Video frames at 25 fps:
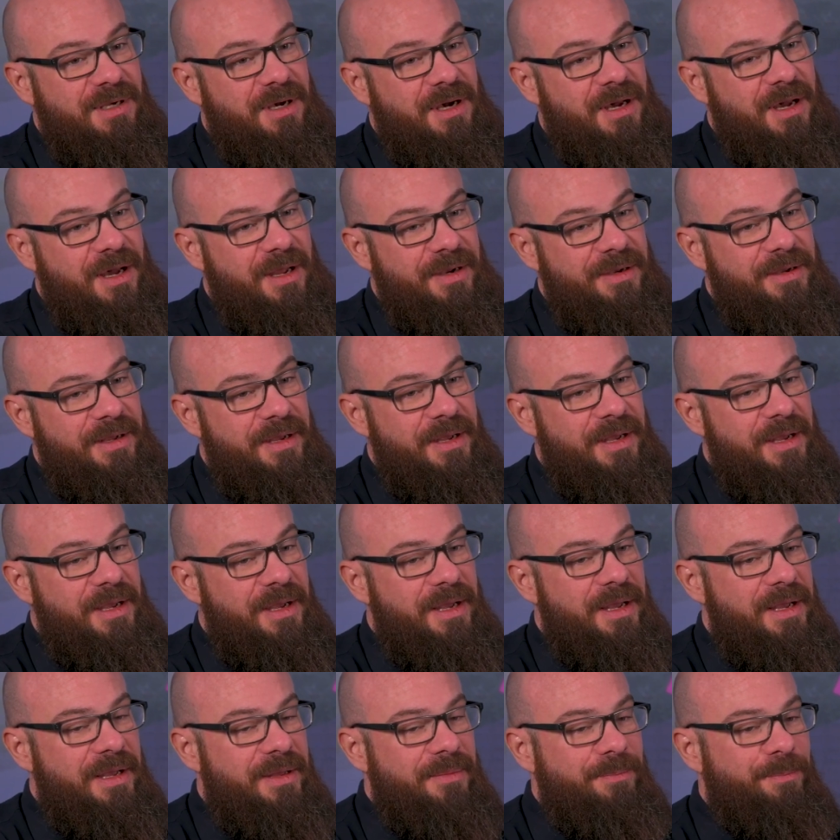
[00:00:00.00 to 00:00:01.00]
on
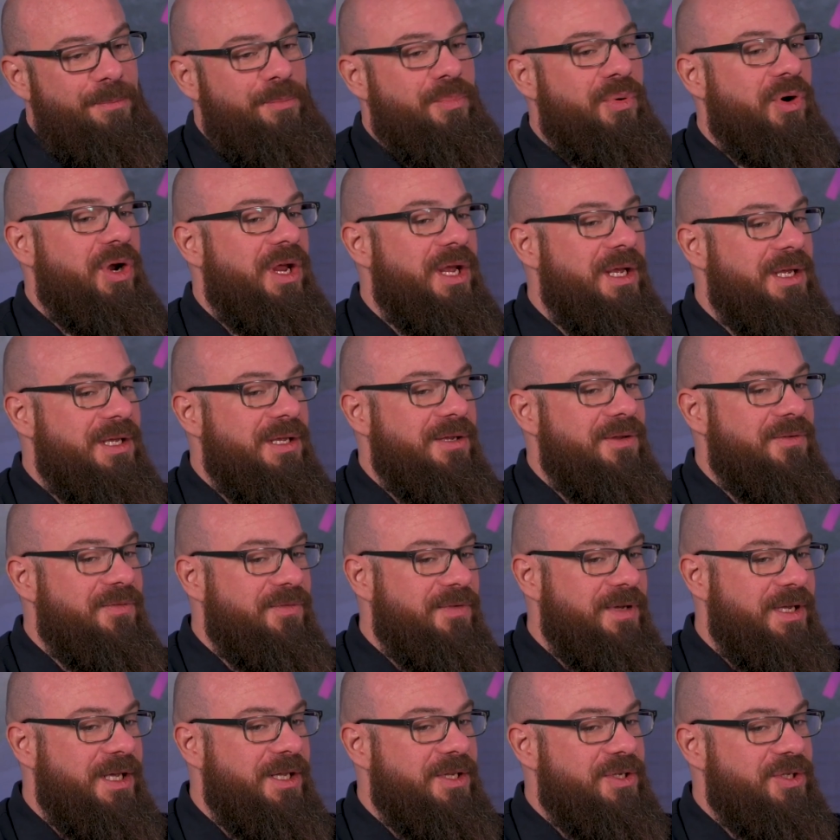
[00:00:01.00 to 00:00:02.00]
breaking
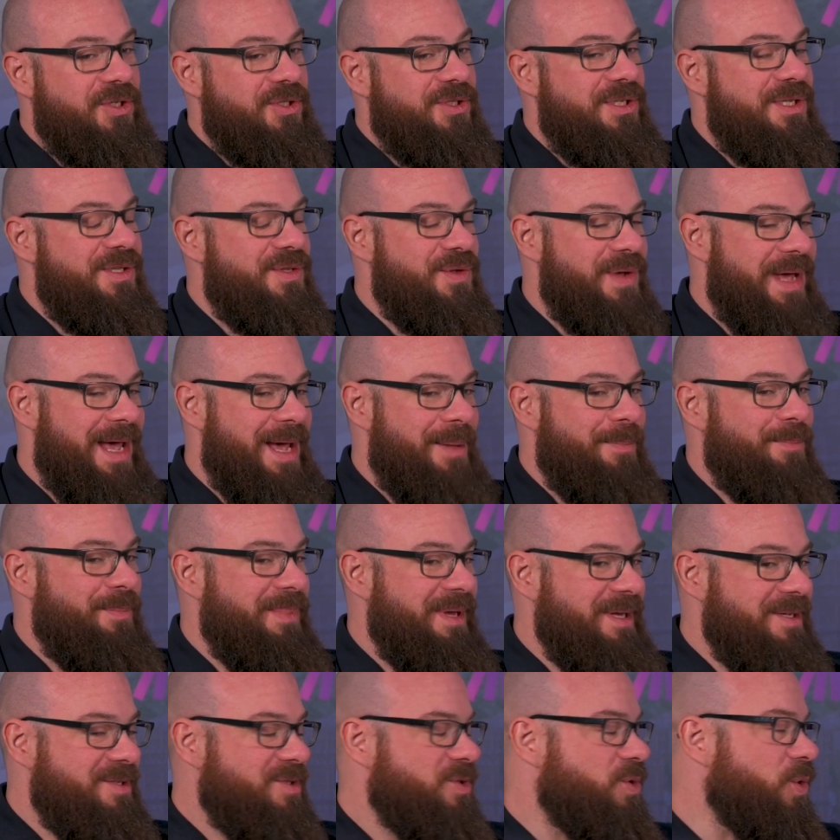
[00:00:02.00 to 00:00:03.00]
features into
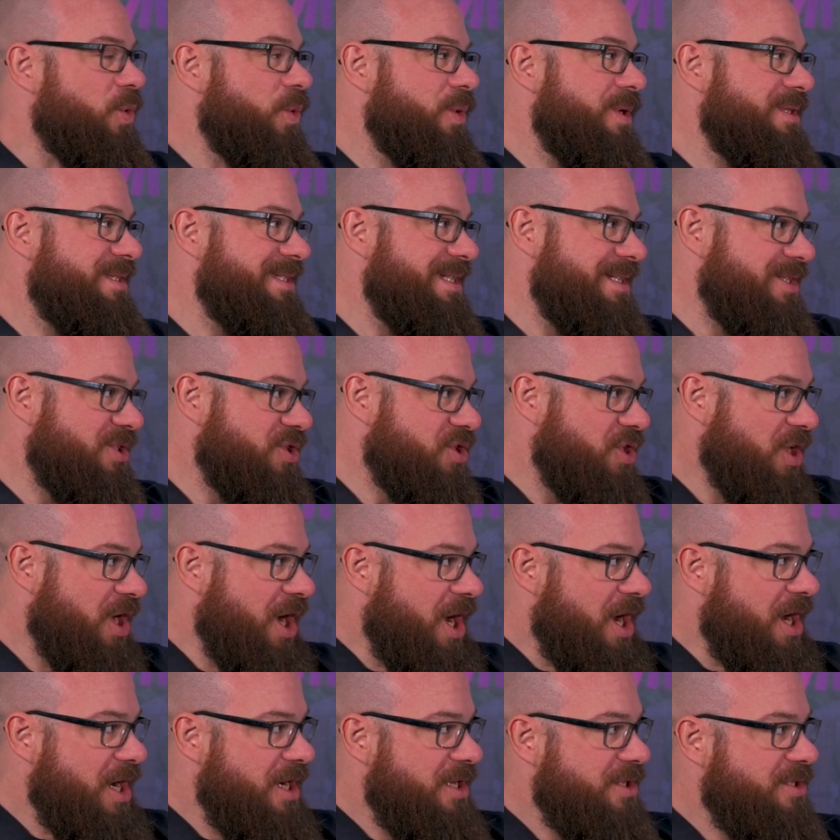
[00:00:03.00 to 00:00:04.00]
epic stories and
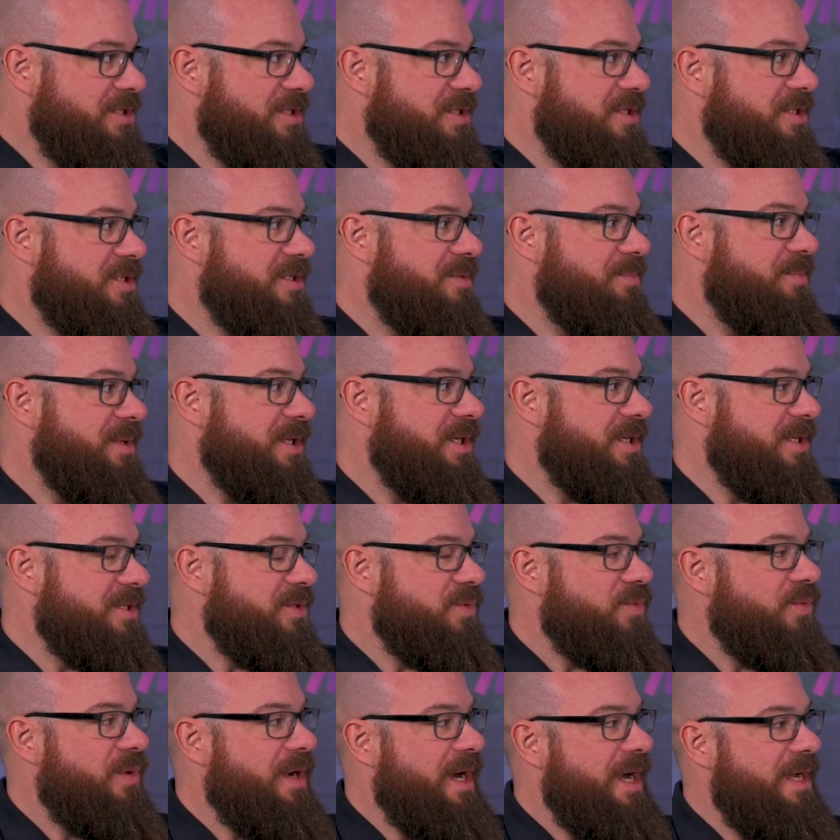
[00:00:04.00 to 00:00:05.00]
tasks, because
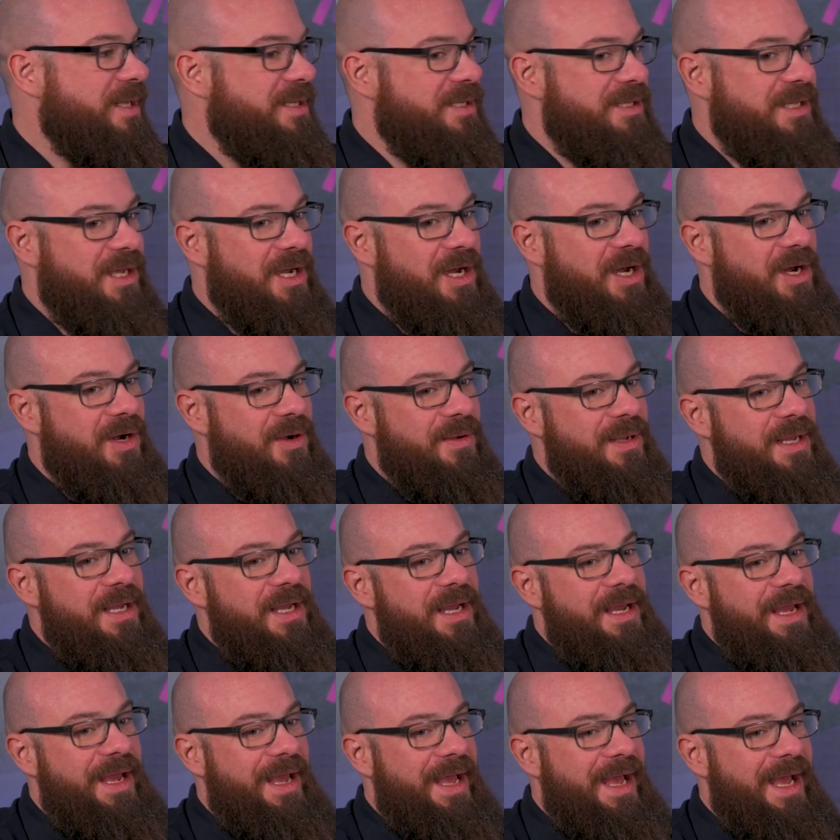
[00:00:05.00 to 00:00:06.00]
right now
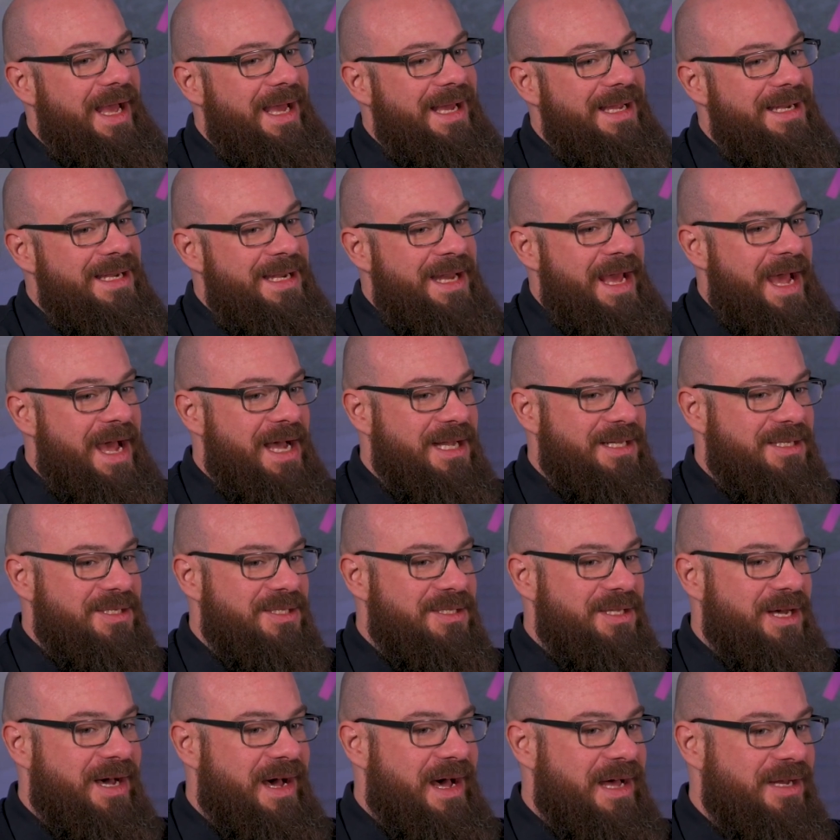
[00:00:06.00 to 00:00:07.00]
that's
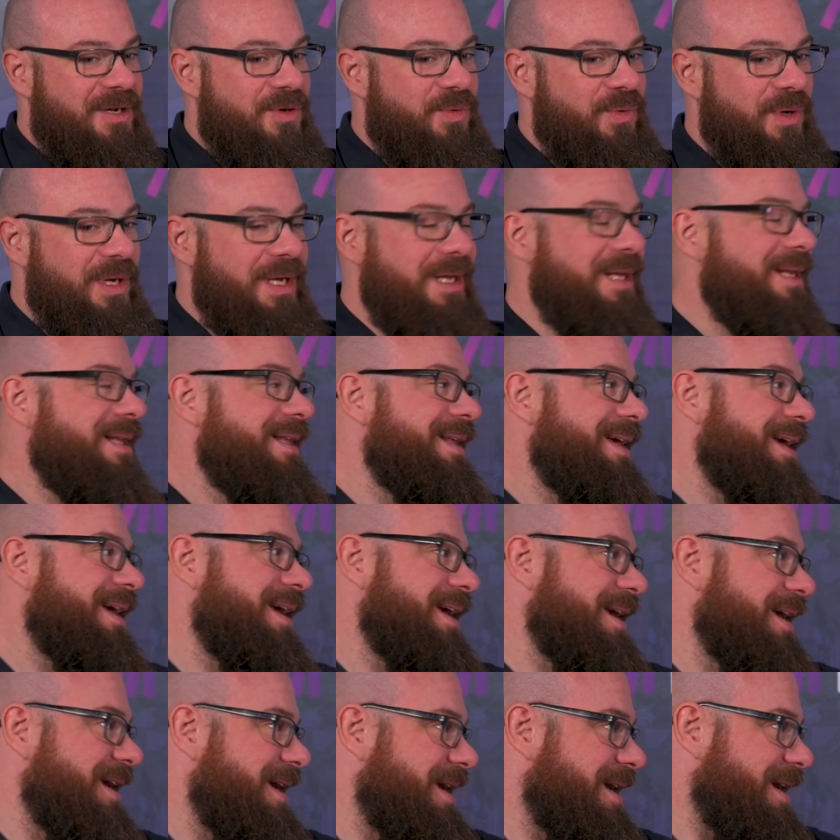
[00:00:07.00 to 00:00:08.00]
not
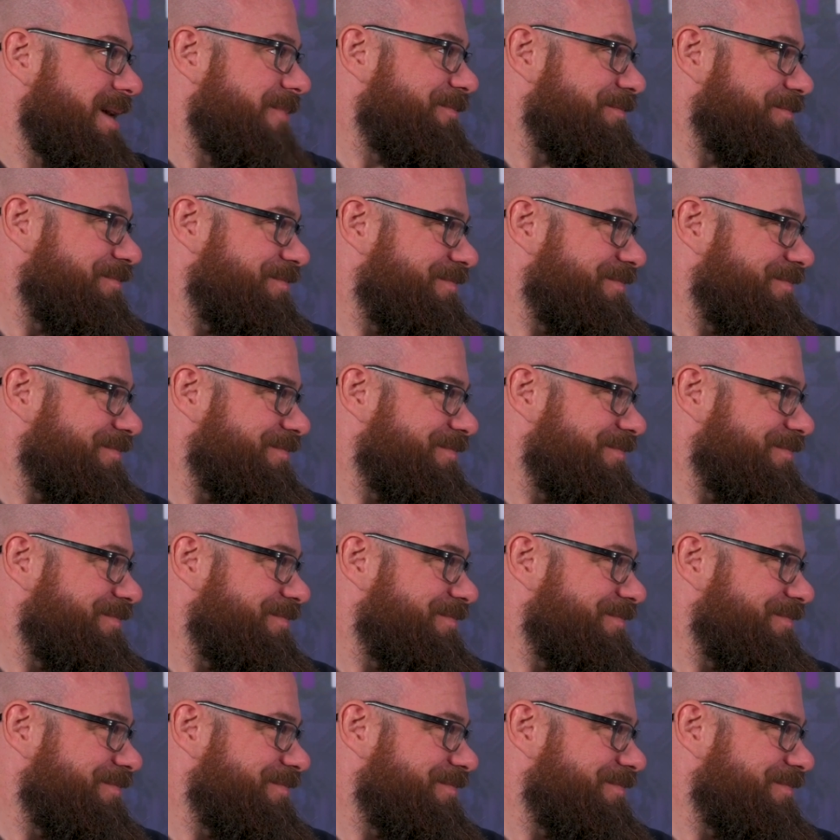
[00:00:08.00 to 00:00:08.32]
really.